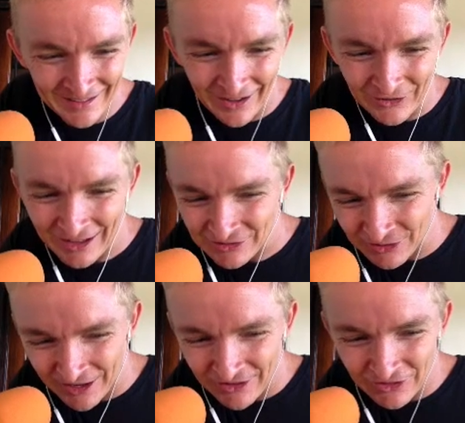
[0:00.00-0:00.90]
Okay, so
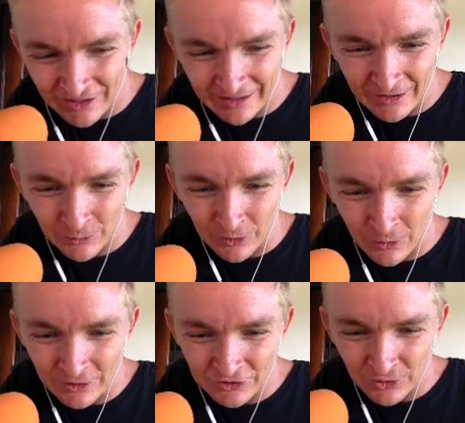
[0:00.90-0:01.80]
now that the
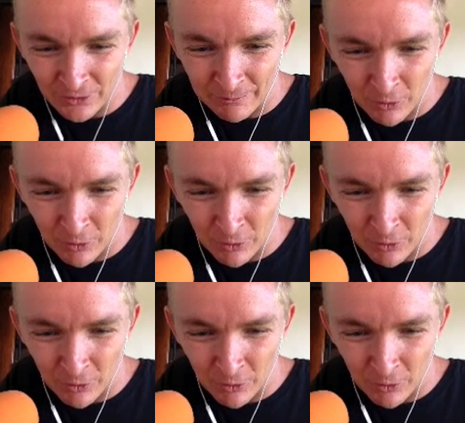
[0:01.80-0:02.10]
recording's over, I'm